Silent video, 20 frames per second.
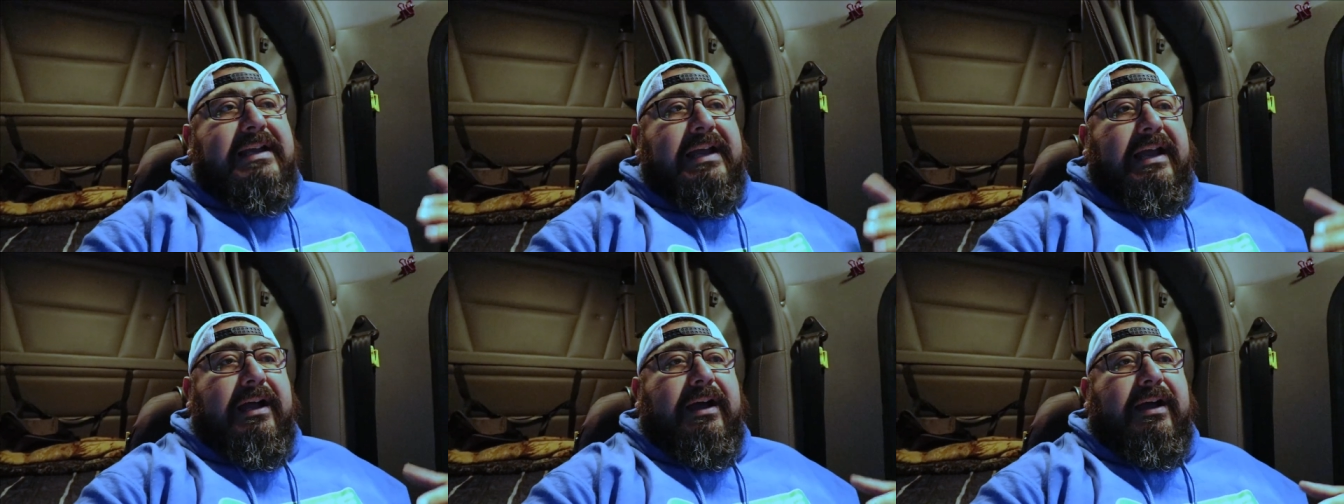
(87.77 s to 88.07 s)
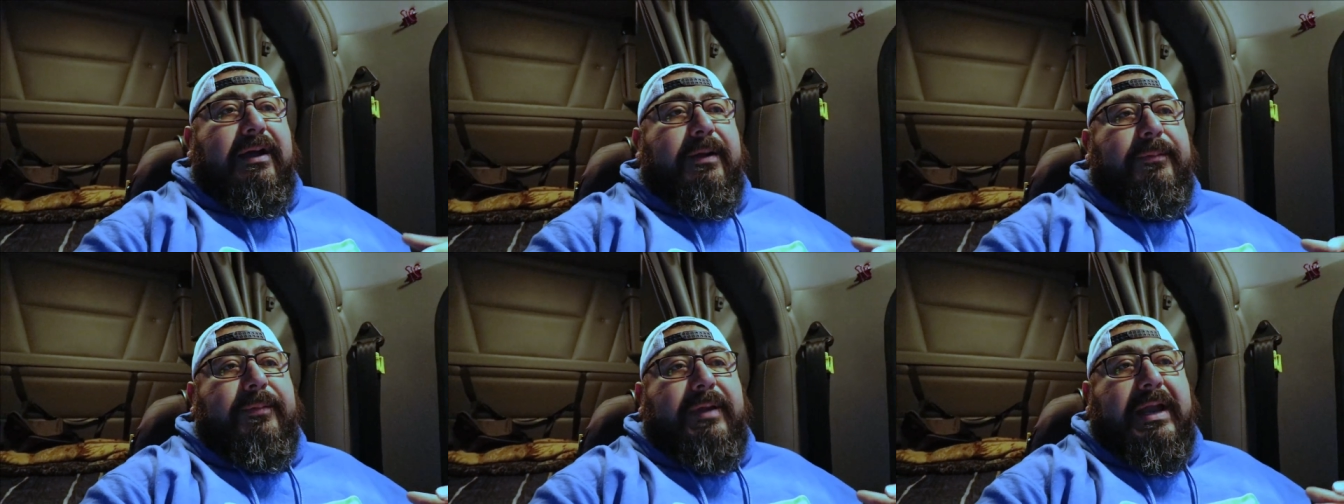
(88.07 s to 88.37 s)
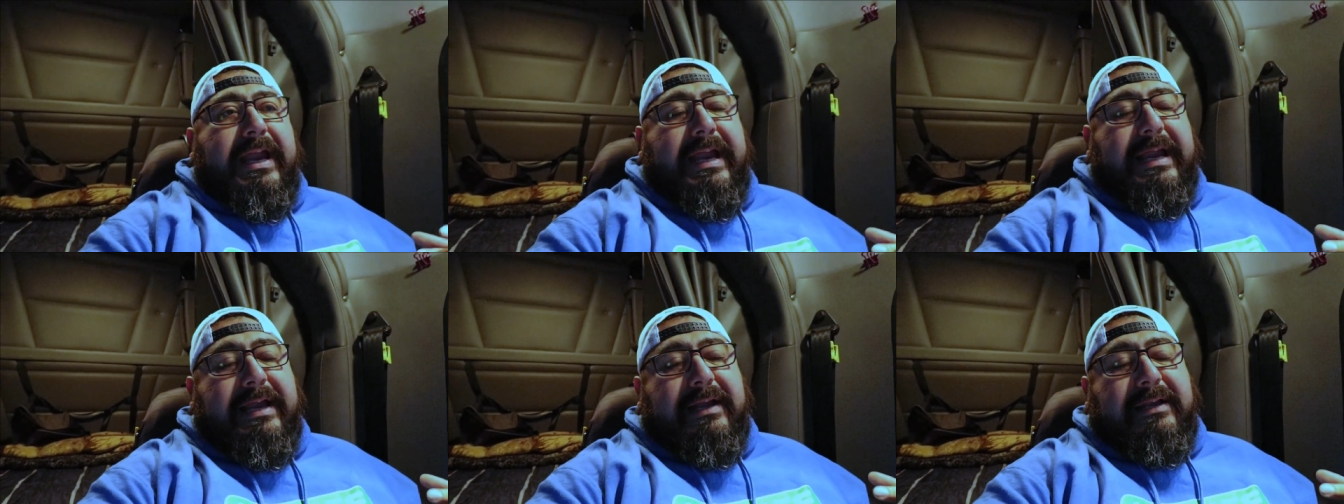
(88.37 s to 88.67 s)
Um,
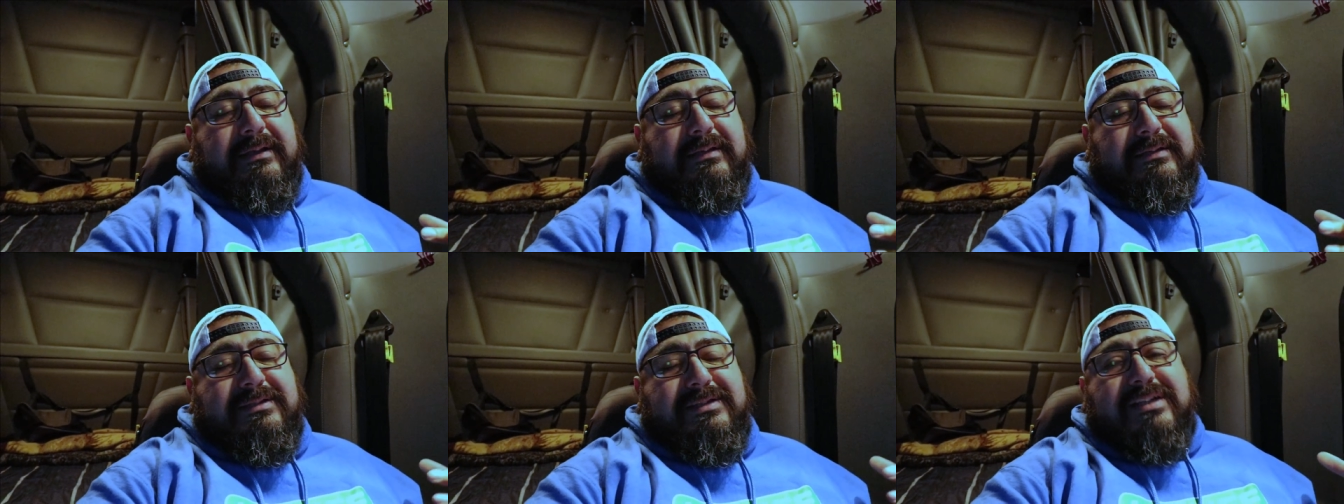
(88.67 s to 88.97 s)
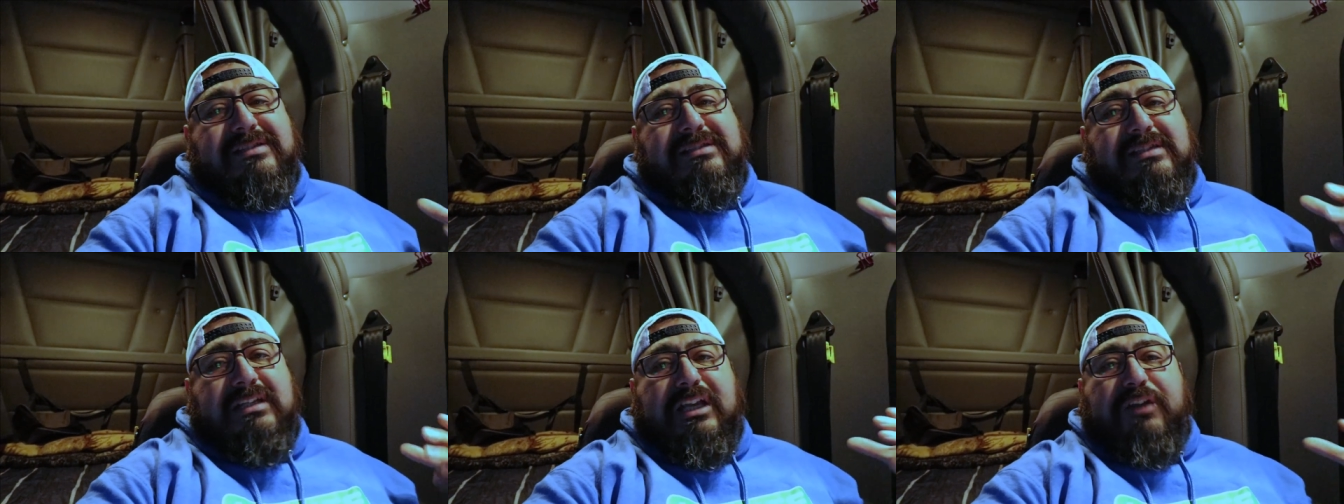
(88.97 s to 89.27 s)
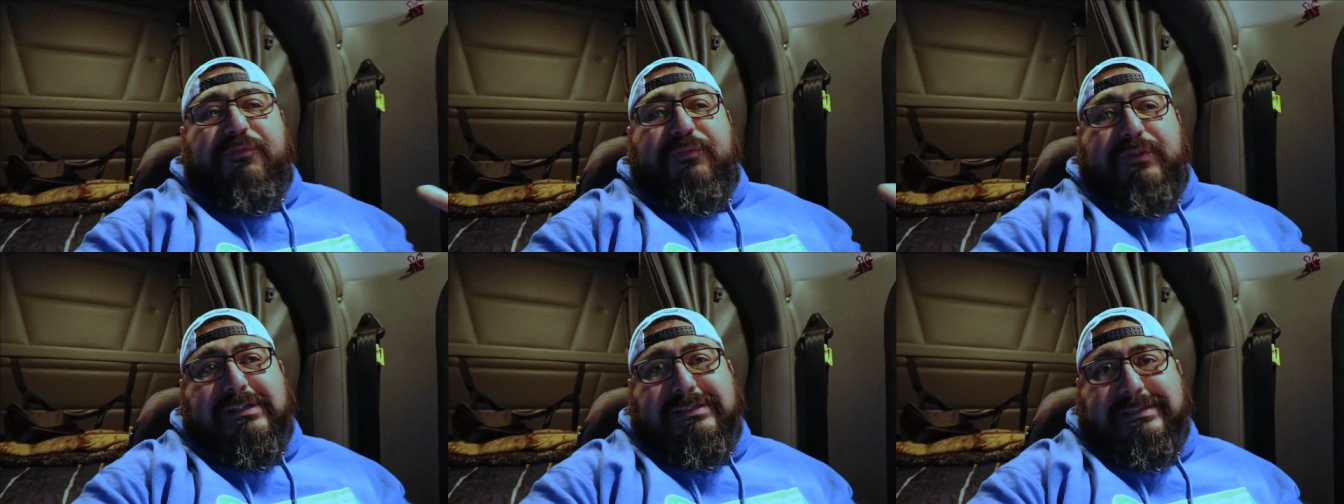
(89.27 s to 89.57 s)
and just the
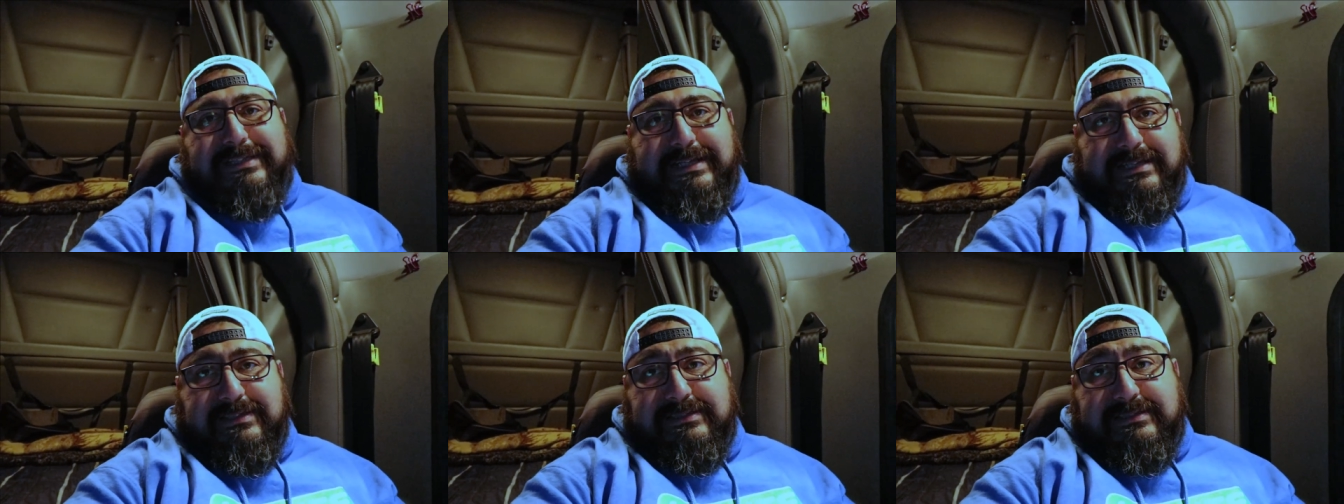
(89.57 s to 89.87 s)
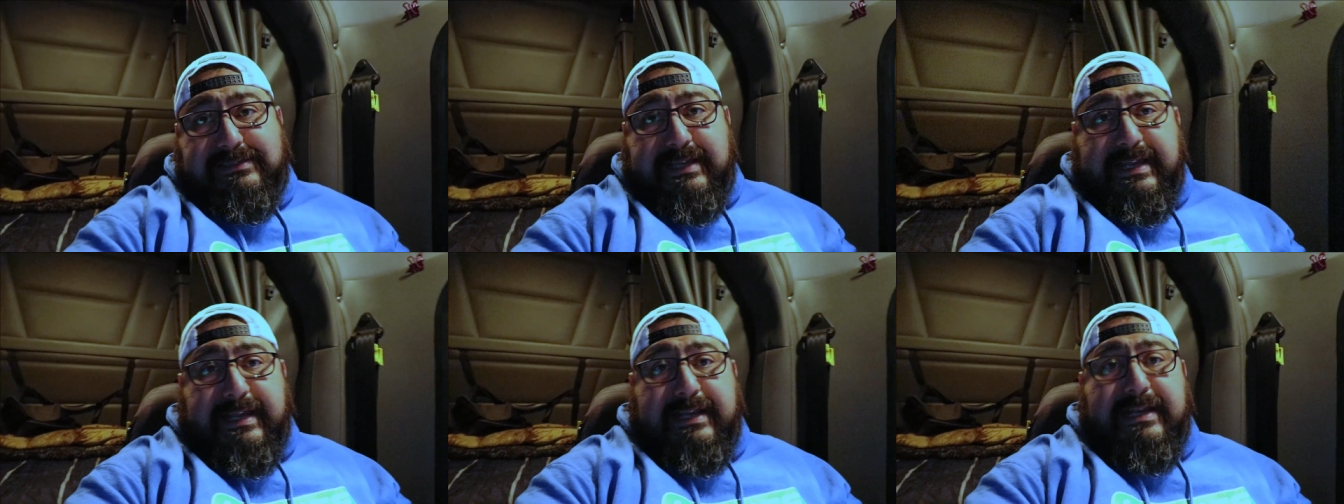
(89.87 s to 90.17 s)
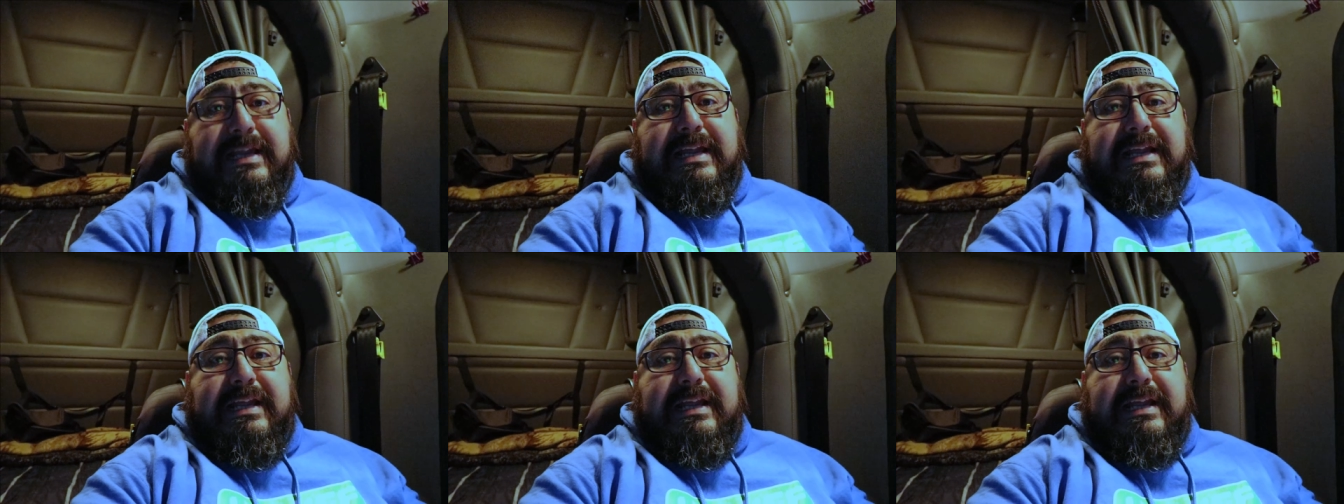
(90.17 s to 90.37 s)
difference is that